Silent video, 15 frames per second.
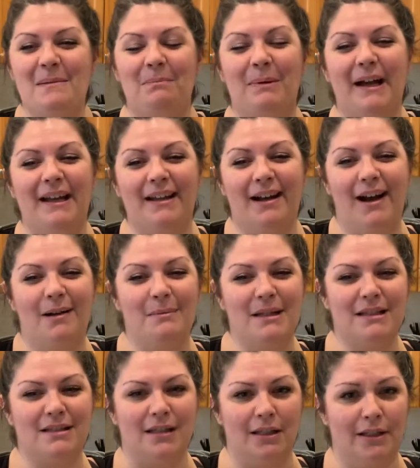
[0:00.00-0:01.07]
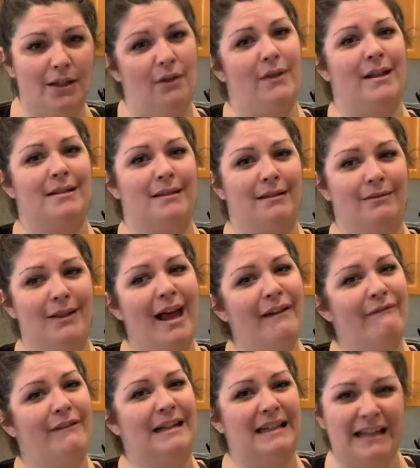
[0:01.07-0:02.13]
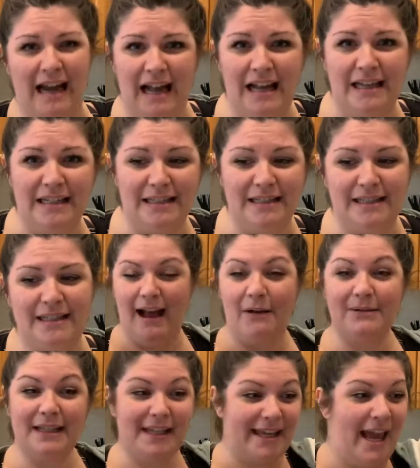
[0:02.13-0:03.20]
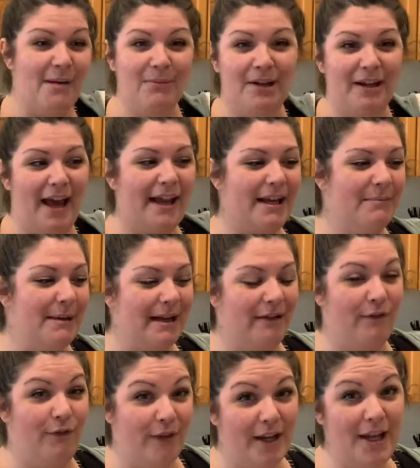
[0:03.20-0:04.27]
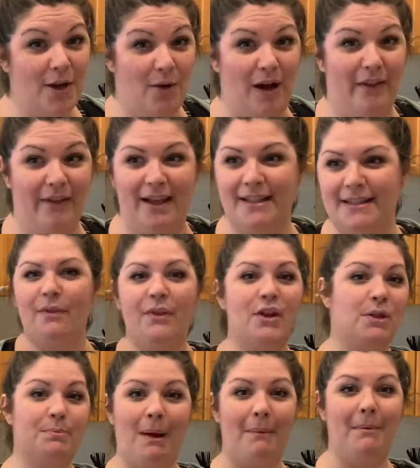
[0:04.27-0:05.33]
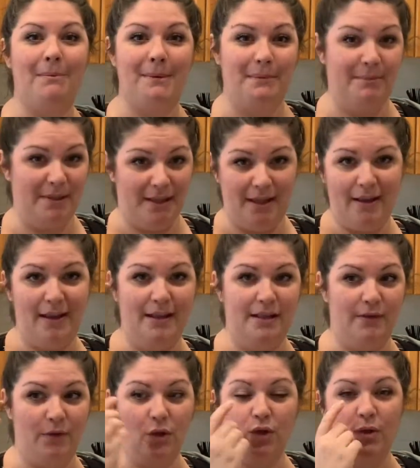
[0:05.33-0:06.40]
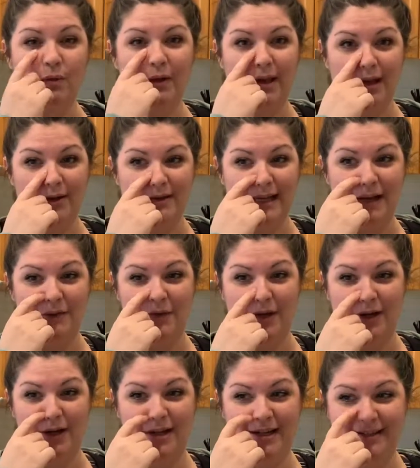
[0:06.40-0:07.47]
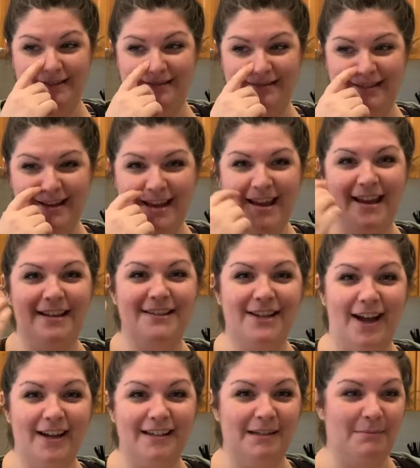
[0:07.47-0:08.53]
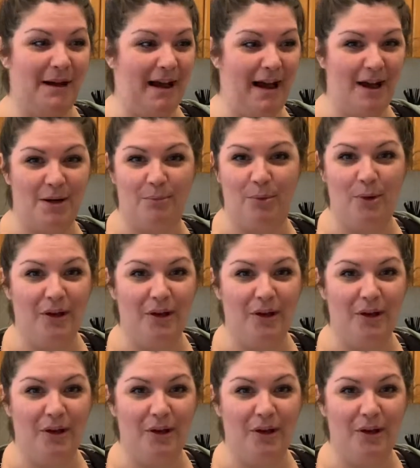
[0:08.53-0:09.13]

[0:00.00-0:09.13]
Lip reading: But it's the little things in life, guys. I was like, Cameron, I could make a video on this. There's probably bazillions of YouTube videos out there talking about how to